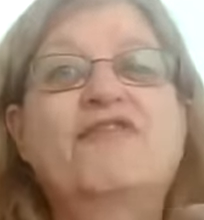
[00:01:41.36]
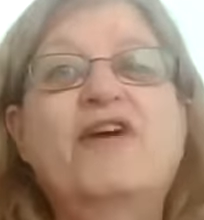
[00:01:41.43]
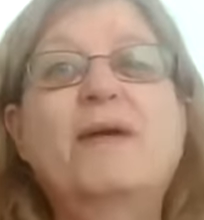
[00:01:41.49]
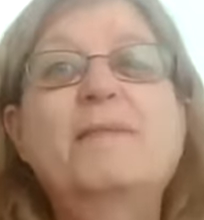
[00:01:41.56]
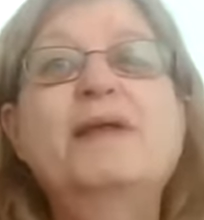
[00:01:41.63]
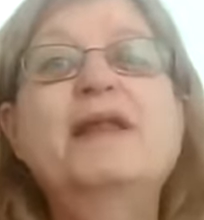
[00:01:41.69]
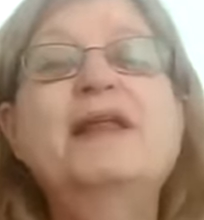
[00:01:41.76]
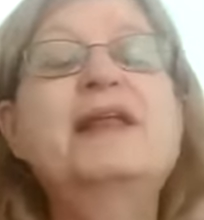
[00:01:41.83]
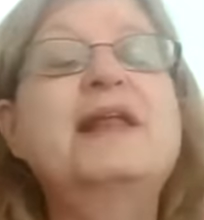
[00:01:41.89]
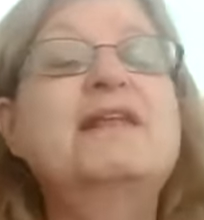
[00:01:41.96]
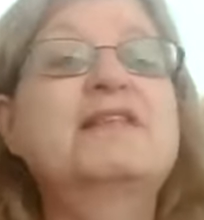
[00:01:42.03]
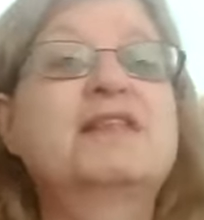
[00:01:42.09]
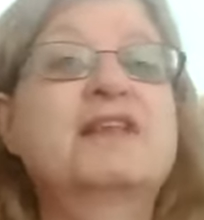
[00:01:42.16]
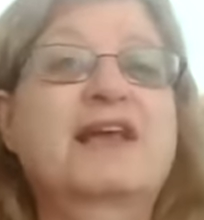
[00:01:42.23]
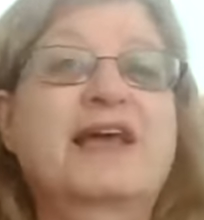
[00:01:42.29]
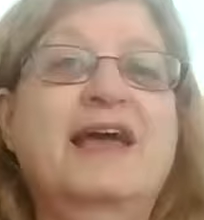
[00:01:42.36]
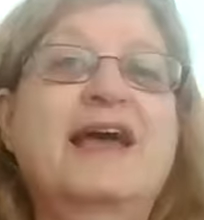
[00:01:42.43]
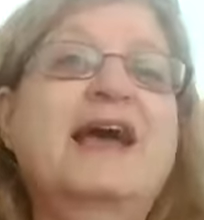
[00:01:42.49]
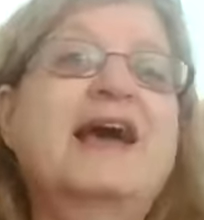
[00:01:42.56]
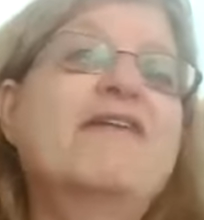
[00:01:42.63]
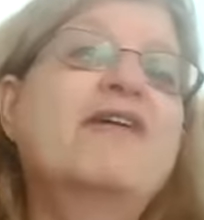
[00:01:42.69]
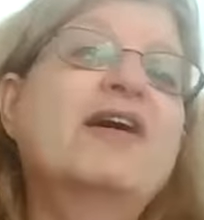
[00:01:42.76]
The feminine is the
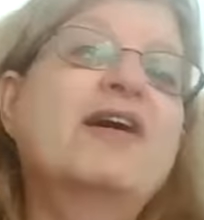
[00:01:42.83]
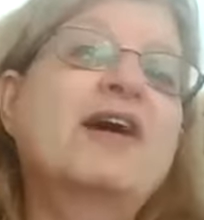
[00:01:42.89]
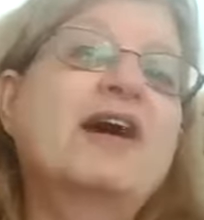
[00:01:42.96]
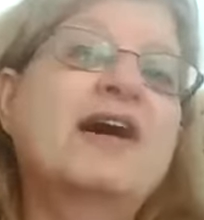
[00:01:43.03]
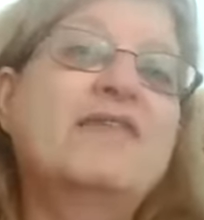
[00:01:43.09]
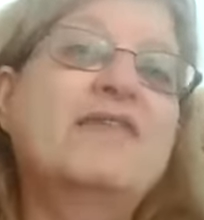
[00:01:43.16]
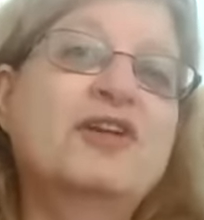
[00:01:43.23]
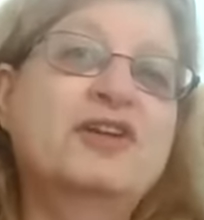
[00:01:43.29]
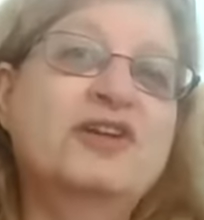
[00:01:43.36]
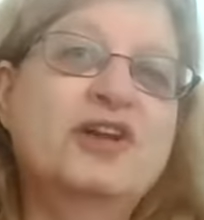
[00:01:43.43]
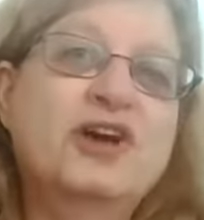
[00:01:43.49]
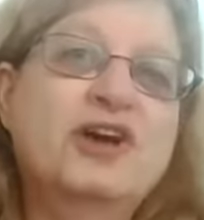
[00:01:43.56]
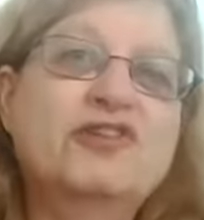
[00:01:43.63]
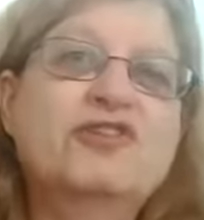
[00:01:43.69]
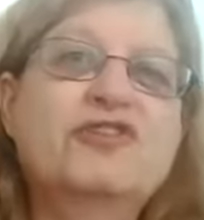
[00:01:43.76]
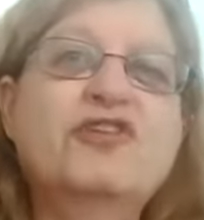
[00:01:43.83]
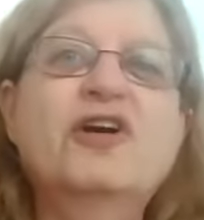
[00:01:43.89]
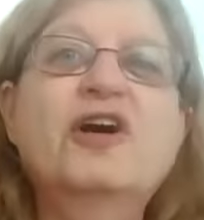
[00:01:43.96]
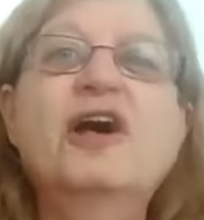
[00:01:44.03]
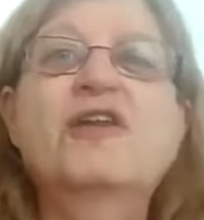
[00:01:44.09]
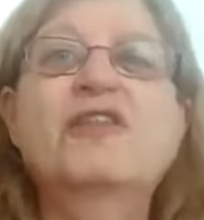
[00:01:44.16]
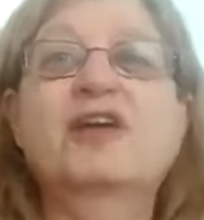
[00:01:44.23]
carer and the
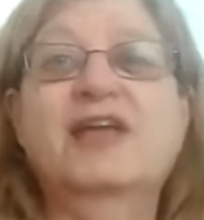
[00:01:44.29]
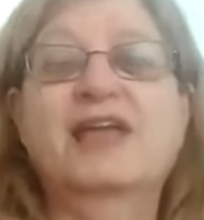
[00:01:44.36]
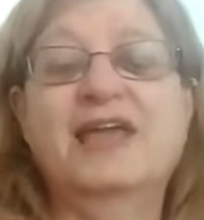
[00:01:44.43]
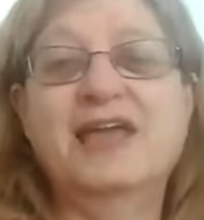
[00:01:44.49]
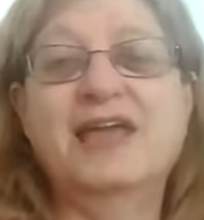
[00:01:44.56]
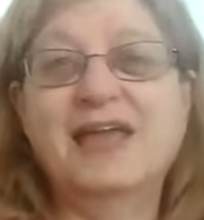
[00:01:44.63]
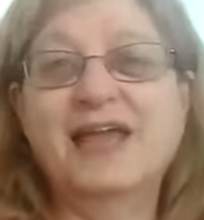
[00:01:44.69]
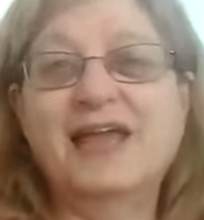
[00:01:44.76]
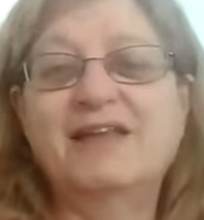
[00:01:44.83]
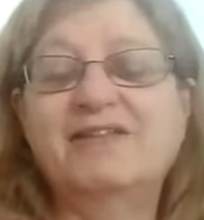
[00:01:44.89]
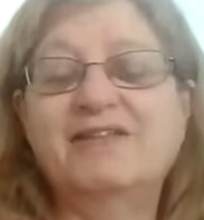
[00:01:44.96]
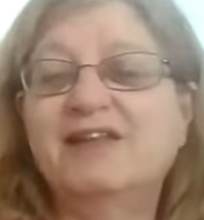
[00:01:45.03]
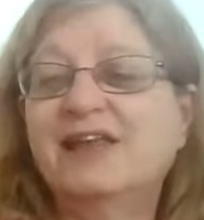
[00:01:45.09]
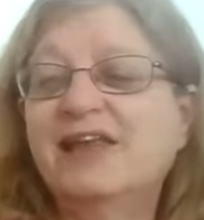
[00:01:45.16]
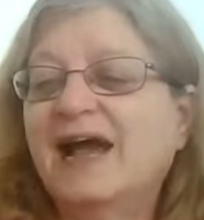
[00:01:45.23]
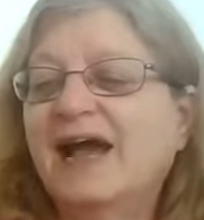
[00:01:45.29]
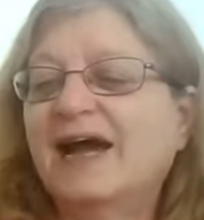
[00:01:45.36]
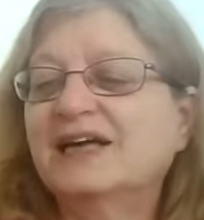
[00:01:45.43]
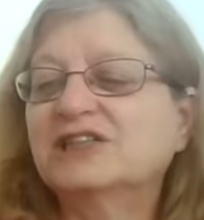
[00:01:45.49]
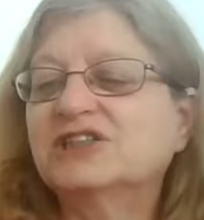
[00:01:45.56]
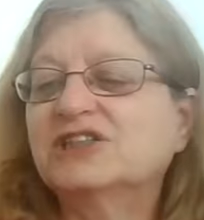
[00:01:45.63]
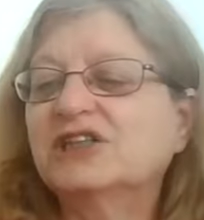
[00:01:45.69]
nurturer. The King is the
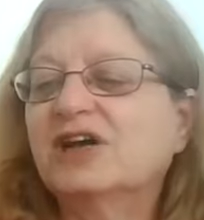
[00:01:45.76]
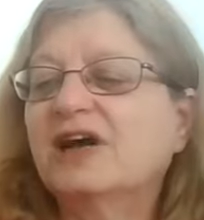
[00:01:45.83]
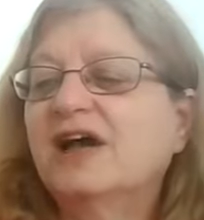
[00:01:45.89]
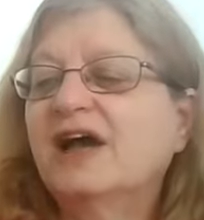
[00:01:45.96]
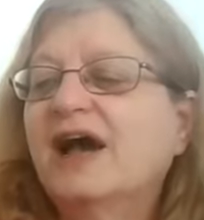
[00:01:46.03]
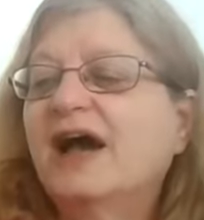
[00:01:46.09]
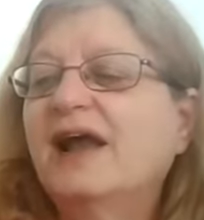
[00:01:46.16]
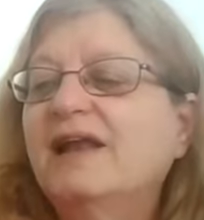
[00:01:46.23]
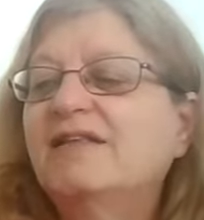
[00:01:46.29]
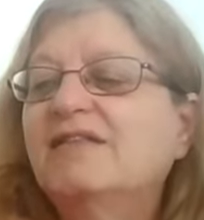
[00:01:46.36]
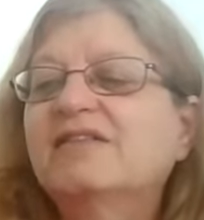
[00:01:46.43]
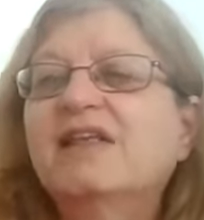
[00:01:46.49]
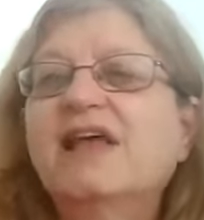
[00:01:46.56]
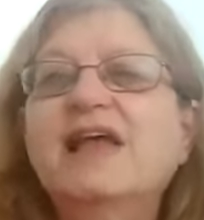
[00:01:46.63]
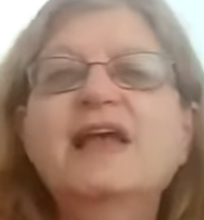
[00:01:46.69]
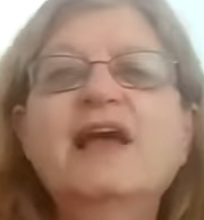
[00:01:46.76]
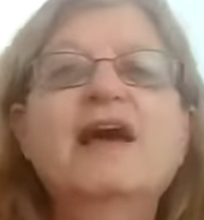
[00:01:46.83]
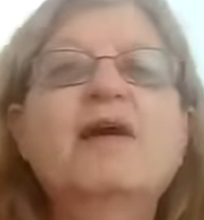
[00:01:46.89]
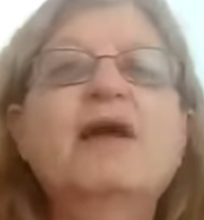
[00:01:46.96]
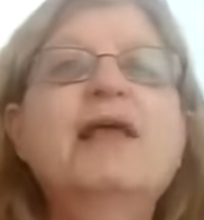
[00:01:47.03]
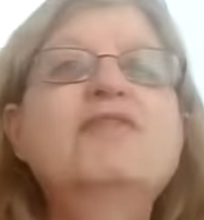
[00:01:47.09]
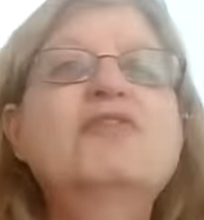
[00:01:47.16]
actioner. And it's saying
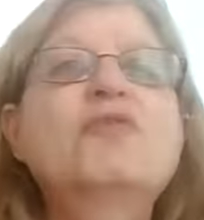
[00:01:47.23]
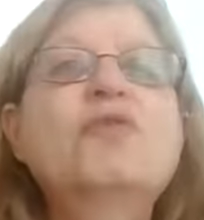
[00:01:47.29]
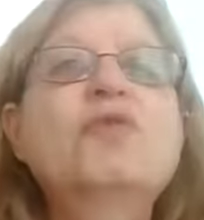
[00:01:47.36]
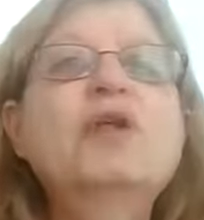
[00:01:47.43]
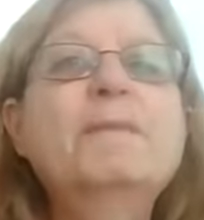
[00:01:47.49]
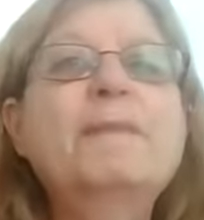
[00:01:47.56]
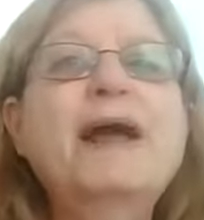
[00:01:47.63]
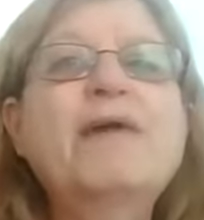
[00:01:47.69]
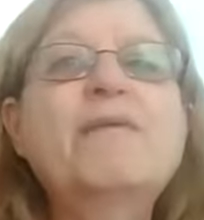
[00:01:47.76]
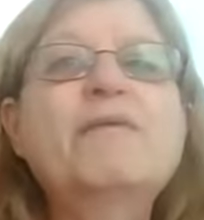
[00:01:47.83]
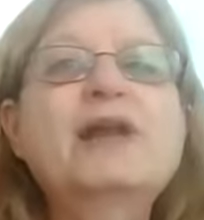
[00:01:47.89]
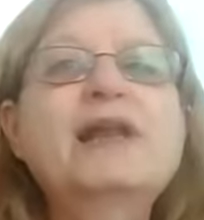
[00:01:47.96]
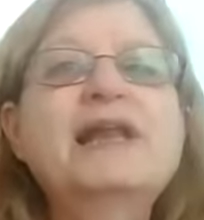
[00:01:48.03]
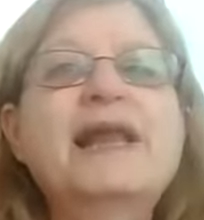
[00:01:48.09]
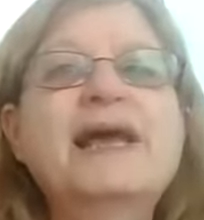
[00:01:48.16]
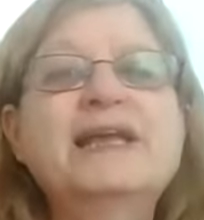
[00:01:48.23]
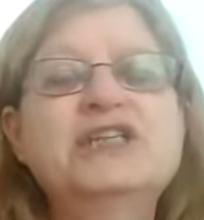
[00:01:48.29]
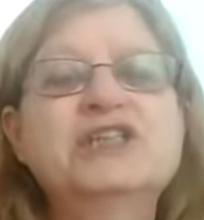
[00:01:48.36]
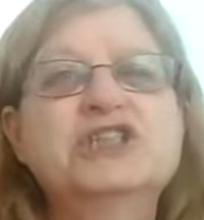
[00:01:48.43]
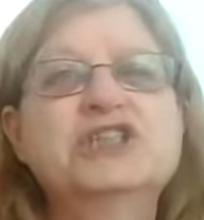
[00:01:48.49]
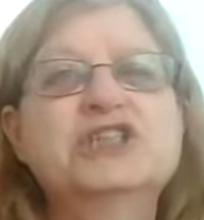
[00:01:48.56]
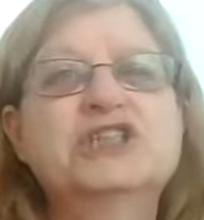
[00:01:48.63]
it's all about
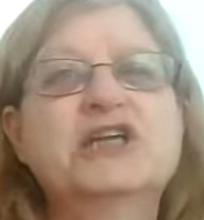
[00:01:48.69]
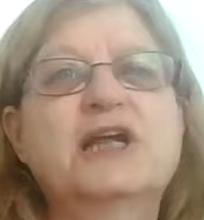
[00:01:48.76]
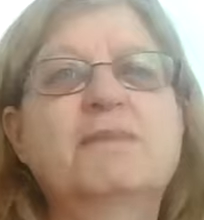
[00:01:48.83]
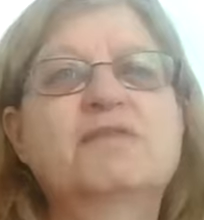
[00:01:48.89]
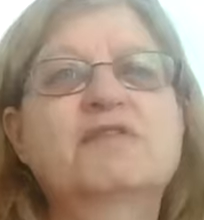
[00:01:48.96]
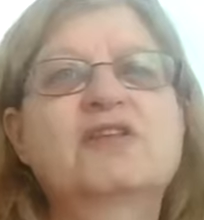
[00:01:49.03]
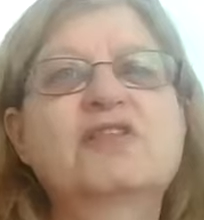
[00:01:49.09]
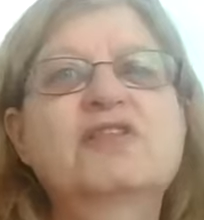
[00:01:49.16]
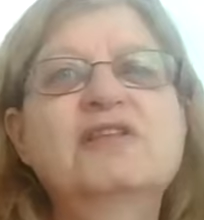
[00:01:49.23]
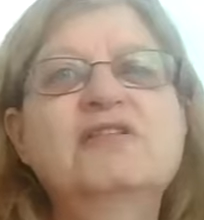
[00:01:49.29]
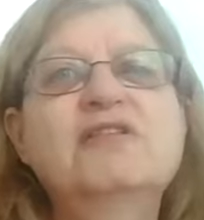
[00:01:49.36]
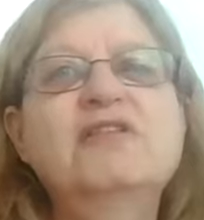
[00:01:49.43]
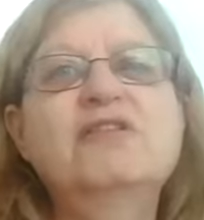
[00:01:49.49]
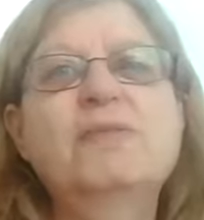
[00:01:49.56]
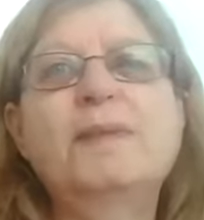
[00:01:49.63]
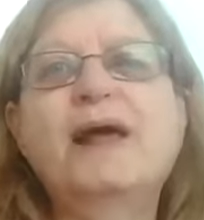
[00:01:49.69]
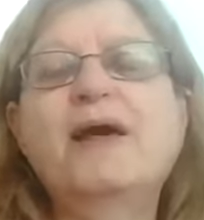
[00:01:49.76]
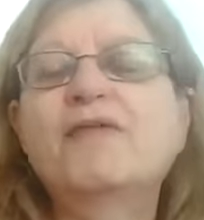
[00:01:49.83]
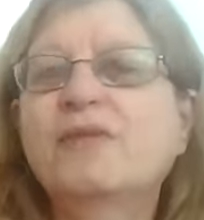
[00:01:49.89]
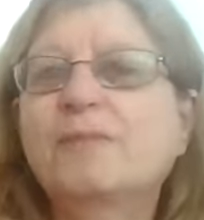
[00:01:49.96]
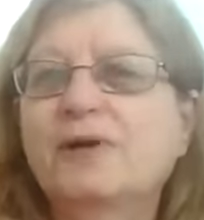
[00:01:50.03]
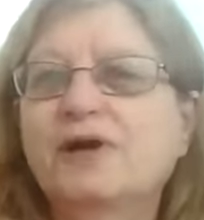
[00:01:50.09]
relationships. So this is
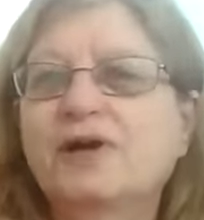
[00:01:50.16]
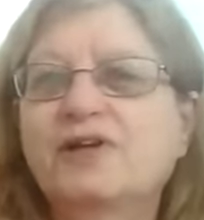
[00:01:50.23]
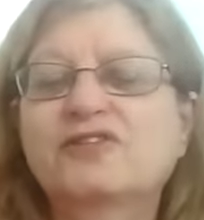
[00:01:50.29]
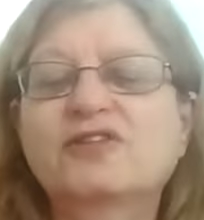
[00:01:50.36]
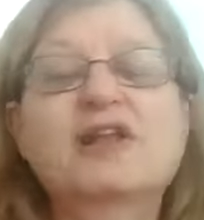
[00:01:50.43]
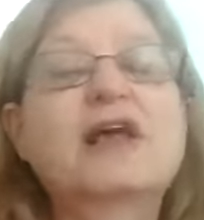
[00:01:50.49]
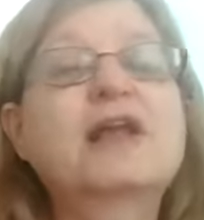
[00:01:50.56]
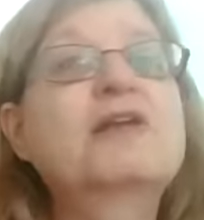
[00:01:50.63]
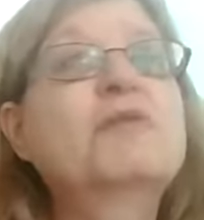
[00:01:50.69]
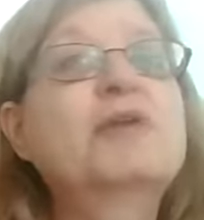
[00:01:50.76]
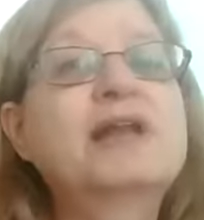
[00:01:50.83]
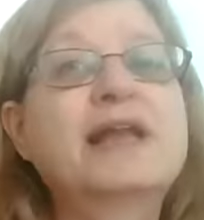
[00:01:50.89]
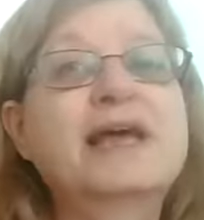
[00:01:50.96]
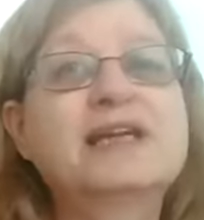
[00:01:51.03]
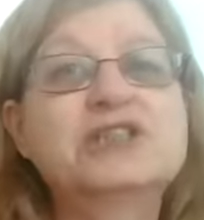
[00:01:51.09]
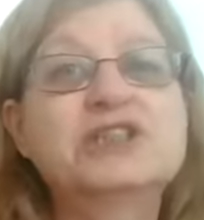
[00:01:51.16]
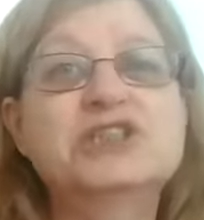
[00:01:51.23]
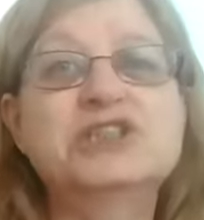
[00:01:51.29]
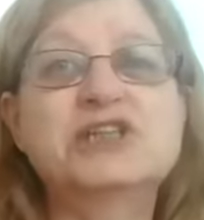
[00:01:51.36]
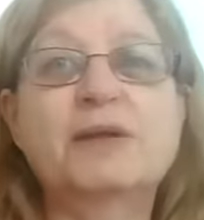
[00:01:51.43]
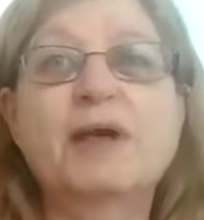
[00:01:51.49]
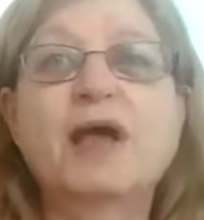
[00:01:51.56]
about the person and
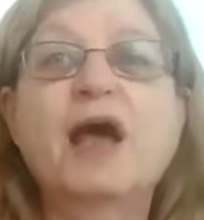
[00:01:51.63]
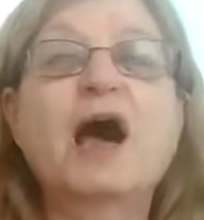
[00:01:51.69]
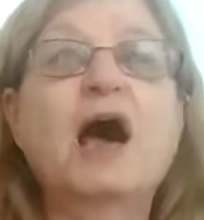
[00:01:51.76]
relationship.